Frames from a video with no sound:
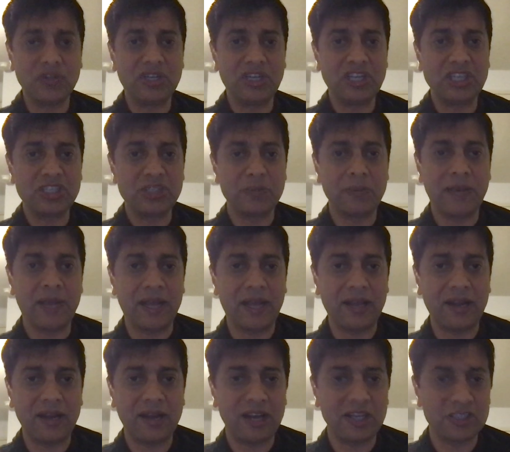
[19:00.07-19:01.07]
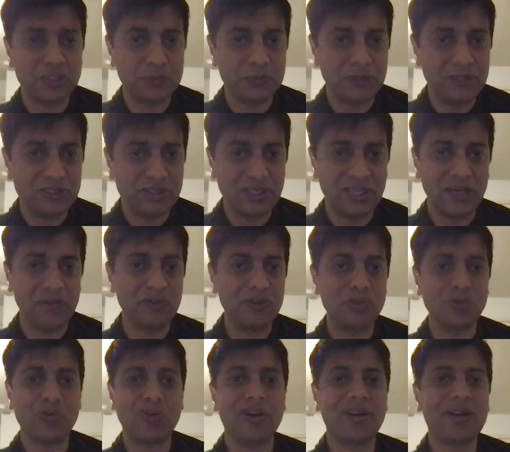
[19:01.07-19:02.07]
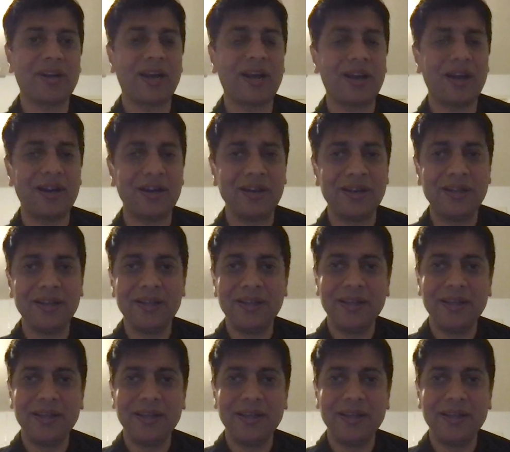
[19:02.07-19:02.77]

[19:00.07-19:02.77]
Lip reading: reached back La Spezia, we took our car